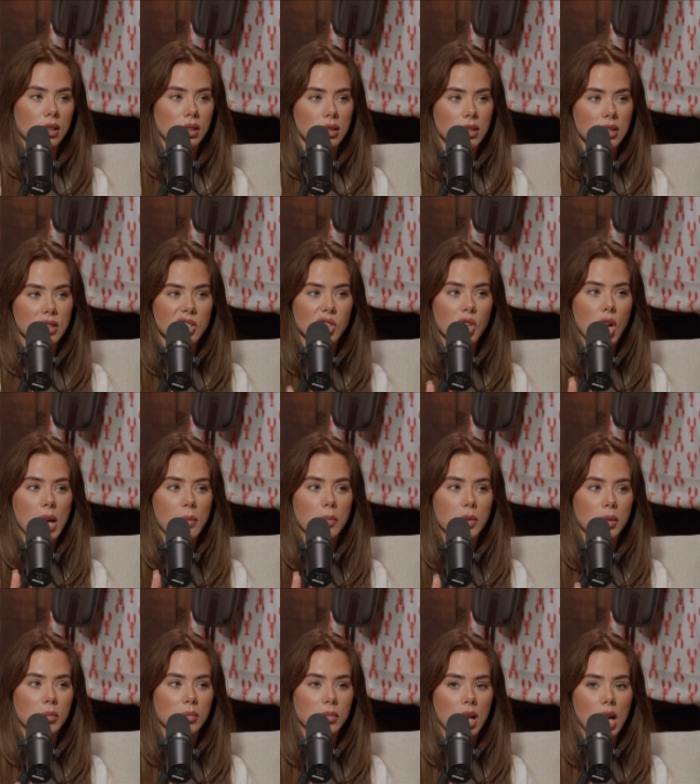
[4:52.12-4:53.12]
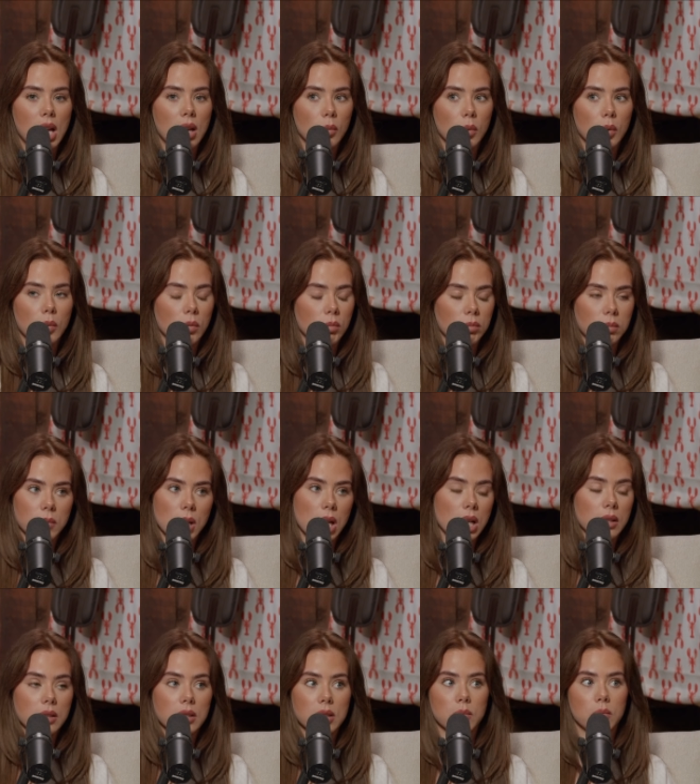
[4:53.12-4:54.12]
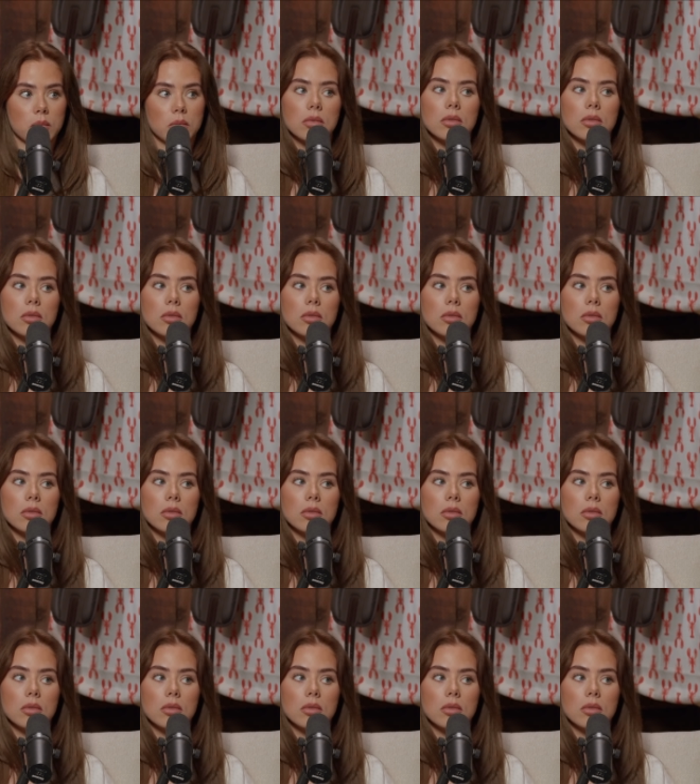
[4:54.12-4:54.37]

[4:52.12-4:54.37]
For what? Snipe them. I don't, well, well, this,